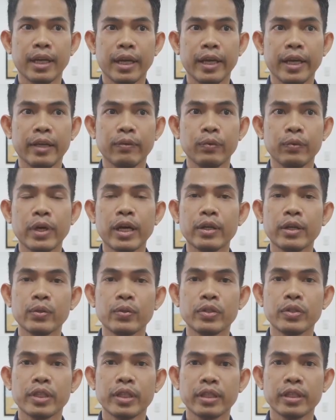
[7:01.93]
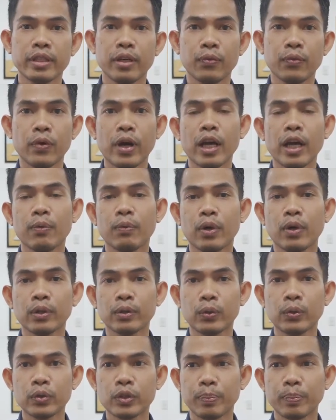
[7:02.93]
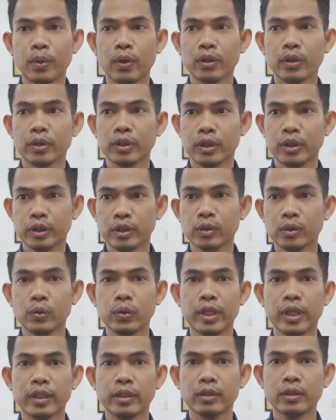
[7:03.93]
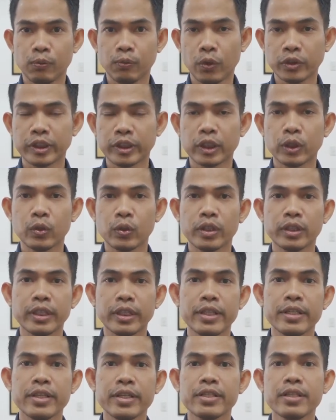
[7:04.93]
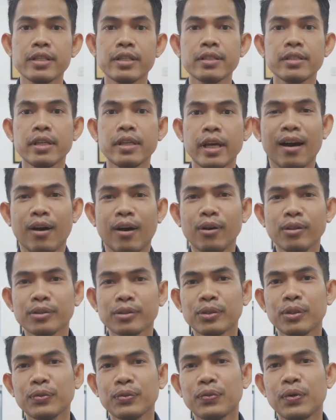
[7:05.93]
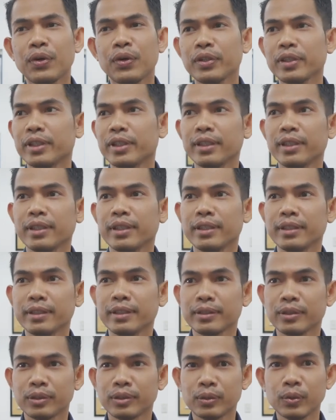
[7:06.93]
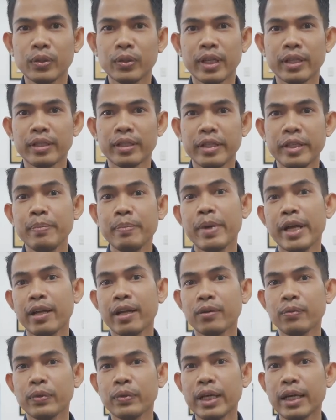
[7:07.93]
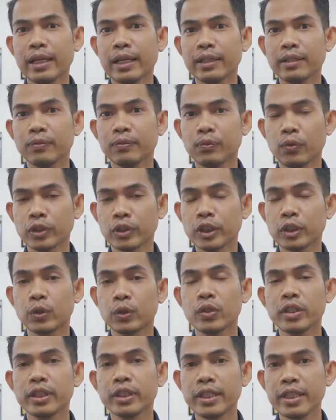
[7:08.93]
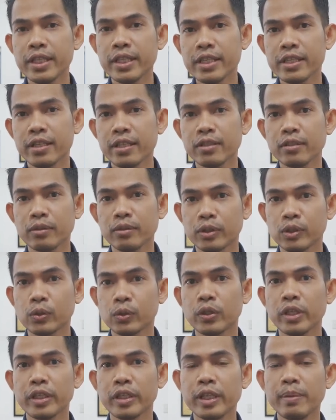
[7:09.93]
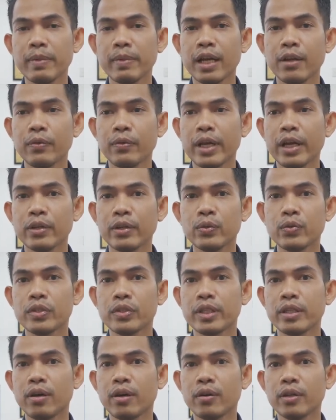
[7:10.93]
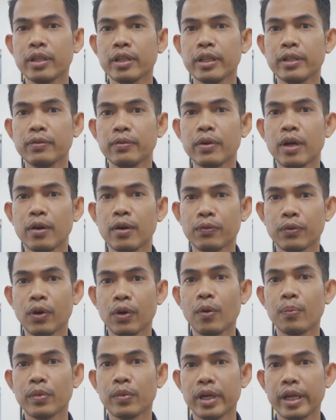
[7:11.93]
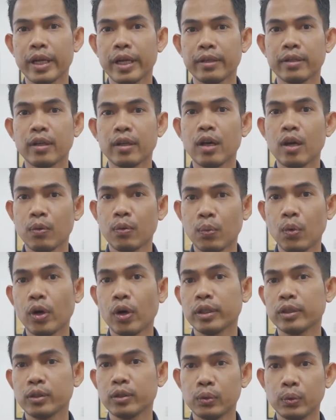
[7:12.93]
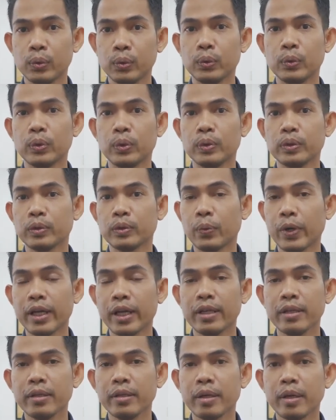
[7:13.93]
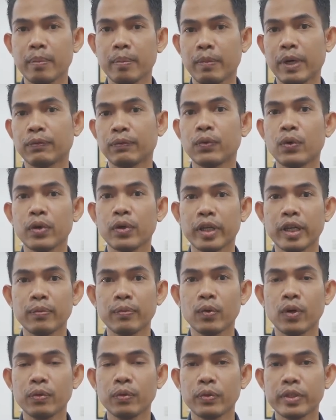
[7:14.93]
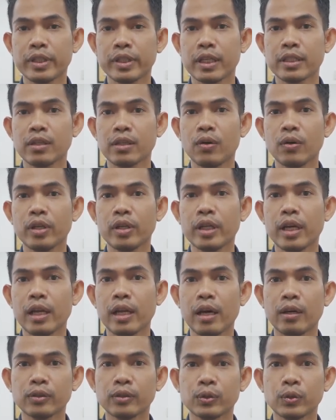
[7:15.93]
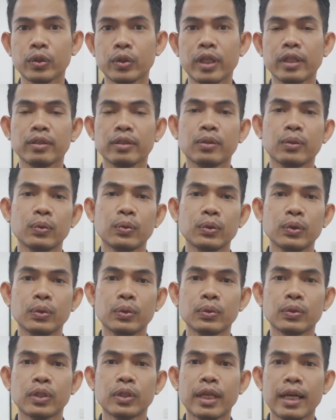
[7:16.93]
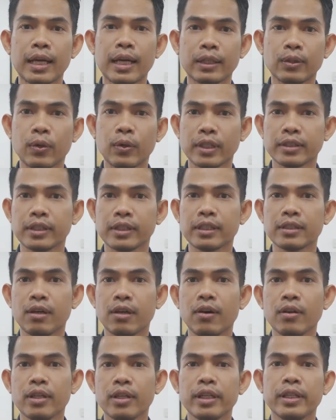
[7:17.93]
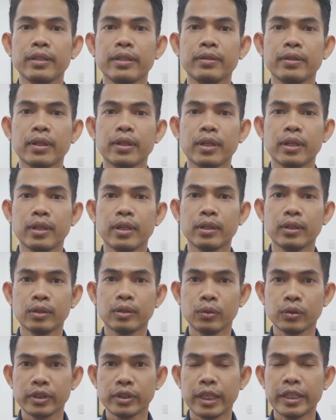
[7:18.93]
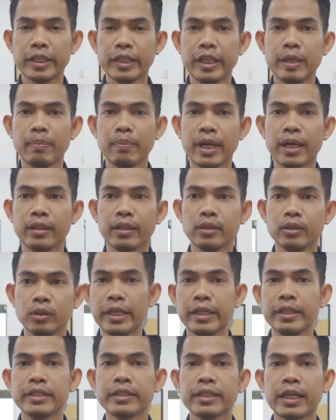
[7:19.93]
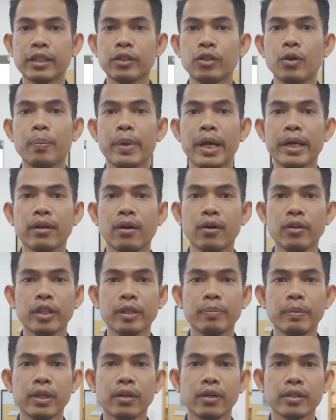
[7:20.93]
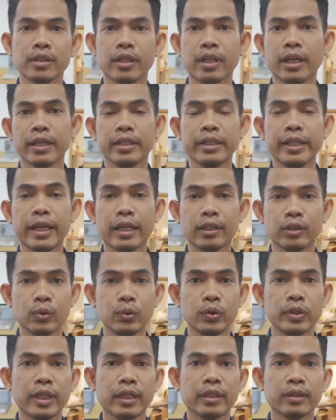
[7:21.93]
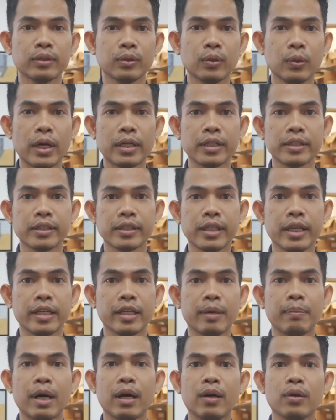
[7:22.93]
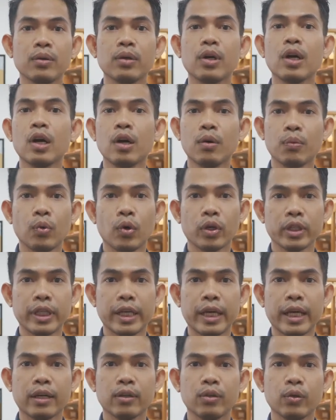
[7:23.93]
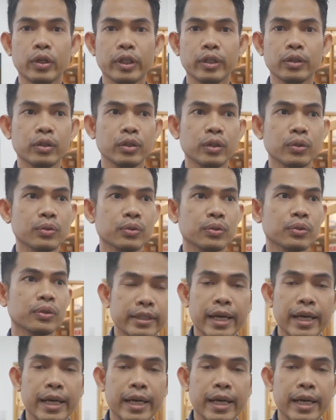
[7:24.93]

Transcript: And we are using the firewall to support the student for security reason. Also for the student email, we are, for security reason, the student email we are using only from grade 1 to 12. But for grade one, we just only allow students to use, to access only, to send email inside the domain only because like they are too young to understand about what they are going to use.